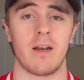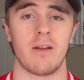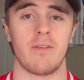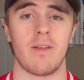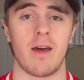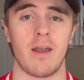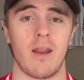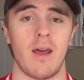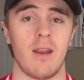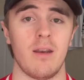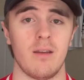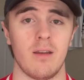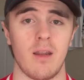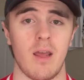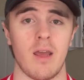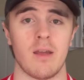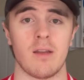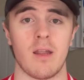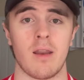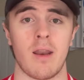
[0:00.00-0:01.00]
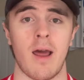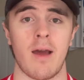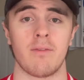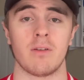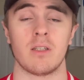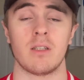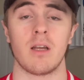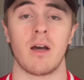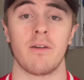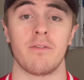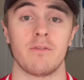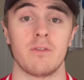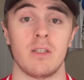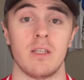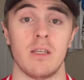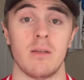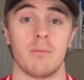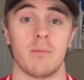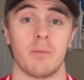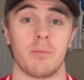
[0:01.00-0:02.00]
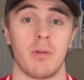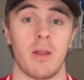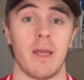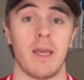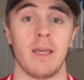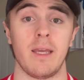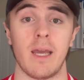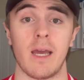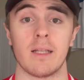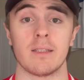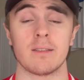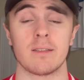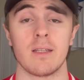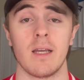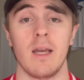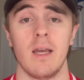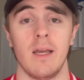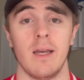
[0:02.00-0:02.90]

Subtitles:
of that end and have a tough team to play against